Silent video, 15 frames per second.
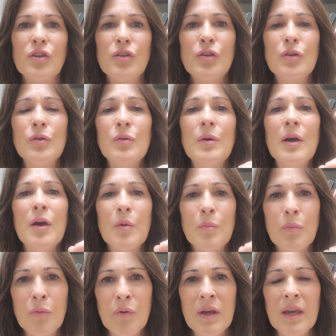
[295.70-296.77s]
to
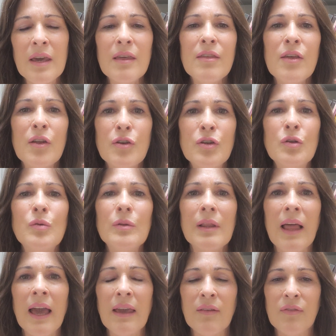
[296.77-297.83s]
breathe new
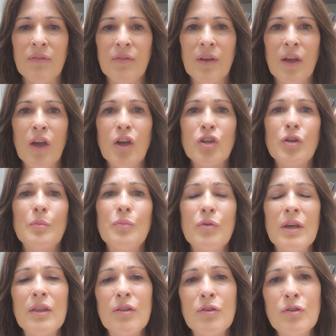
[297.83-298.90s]
life, to
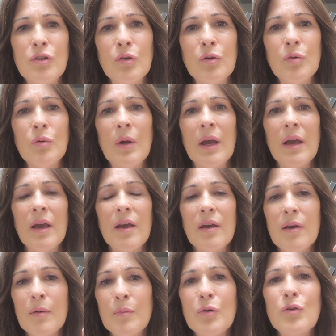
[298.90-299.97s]
breathe new
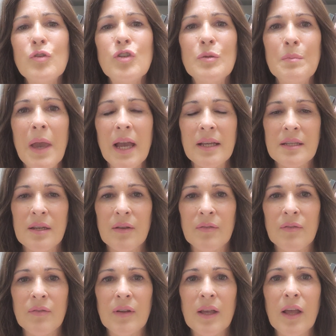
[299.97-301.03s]

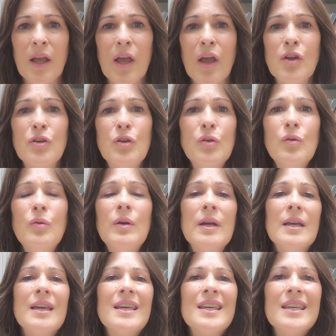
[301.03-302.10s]
perspective, new
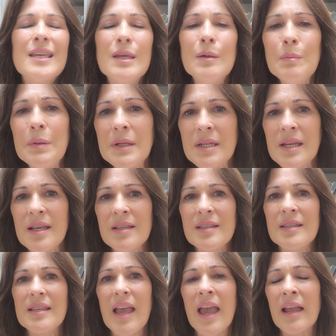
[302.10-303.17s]

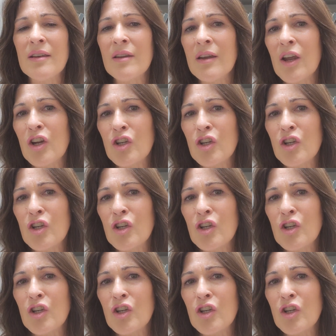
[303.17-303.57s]
impetus and